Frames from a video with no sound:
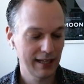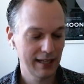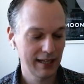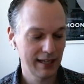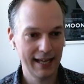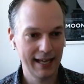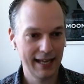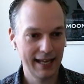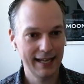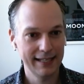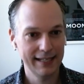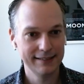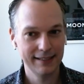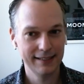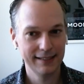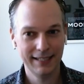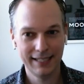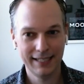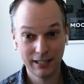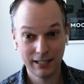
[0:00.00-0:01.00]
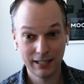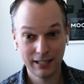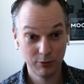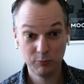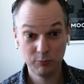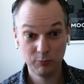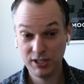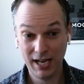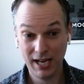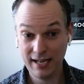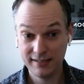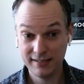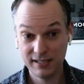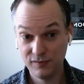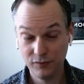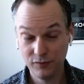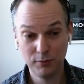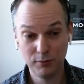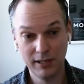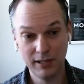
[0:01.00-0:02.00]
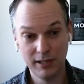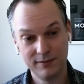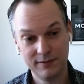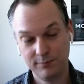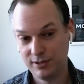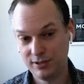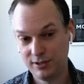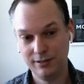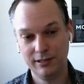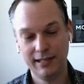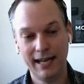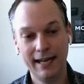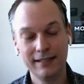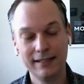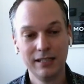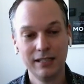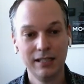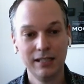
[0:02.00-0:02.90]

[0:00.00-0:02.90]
and which has his foreword to look at.